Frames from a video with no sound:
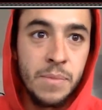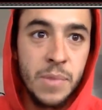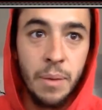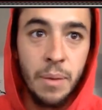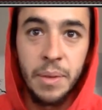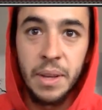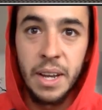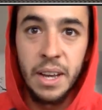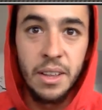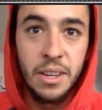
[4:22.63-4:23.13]

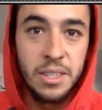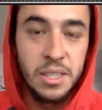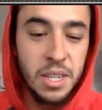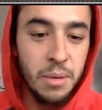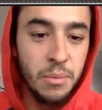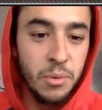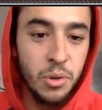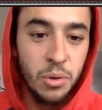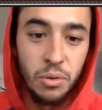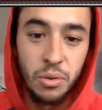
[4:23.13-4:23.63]
come together as a
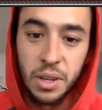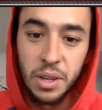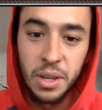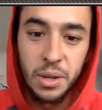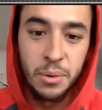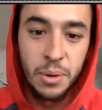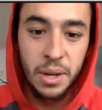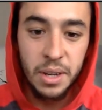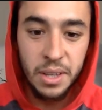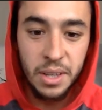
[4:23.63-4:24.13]
team really
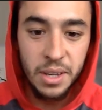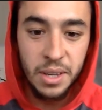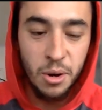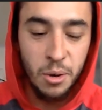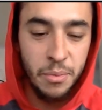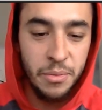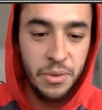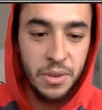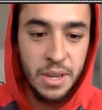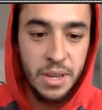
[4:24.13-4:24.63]
quickly,
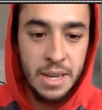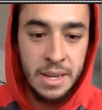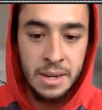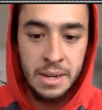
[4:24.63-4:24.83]
hopefully,